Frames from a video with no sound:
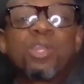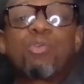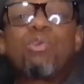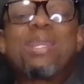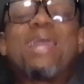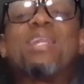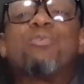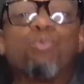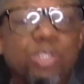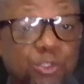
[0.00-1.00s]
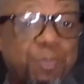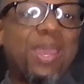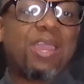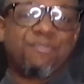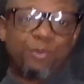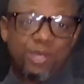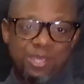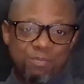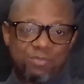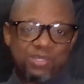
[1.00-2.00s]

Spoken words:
created respect for him.